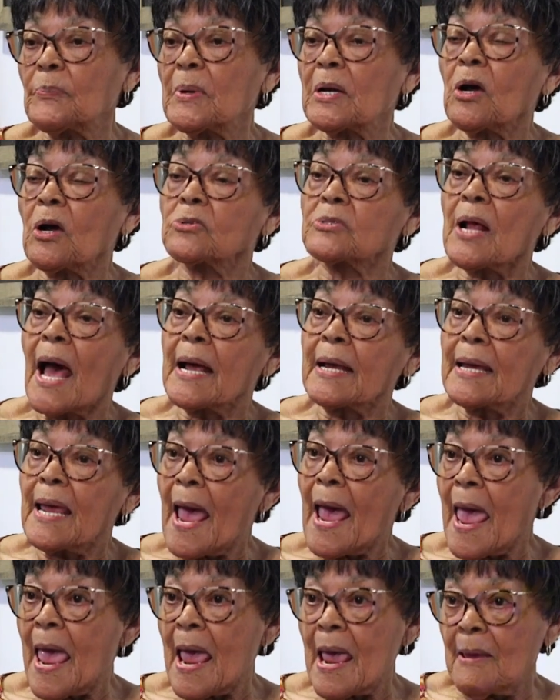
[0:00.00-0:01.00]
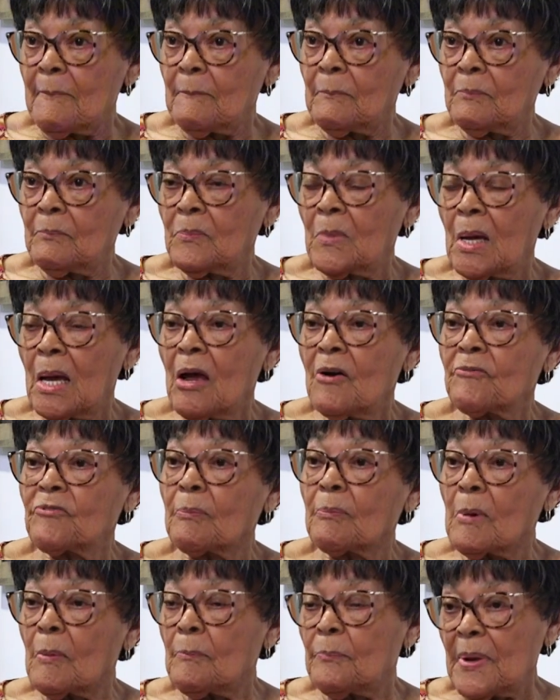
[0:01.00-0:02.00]
because I came
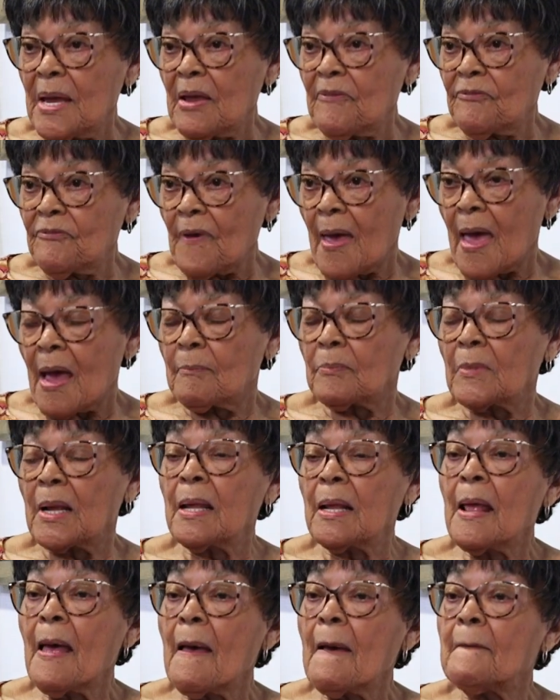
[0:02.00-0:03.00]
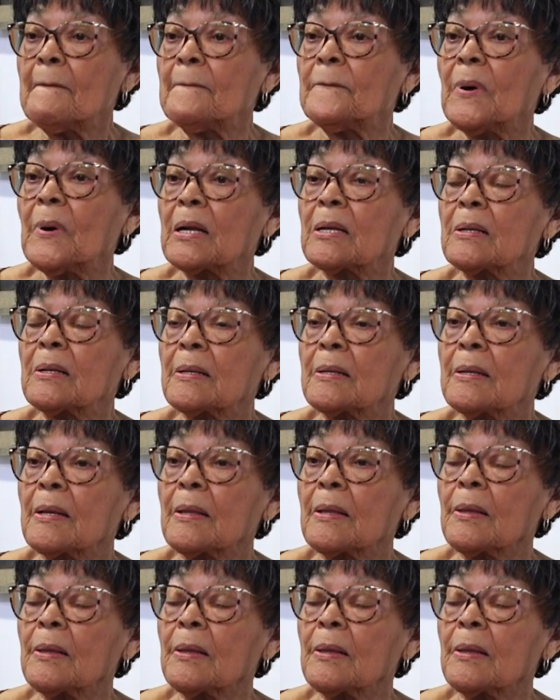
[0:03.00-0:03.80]
from a big family, but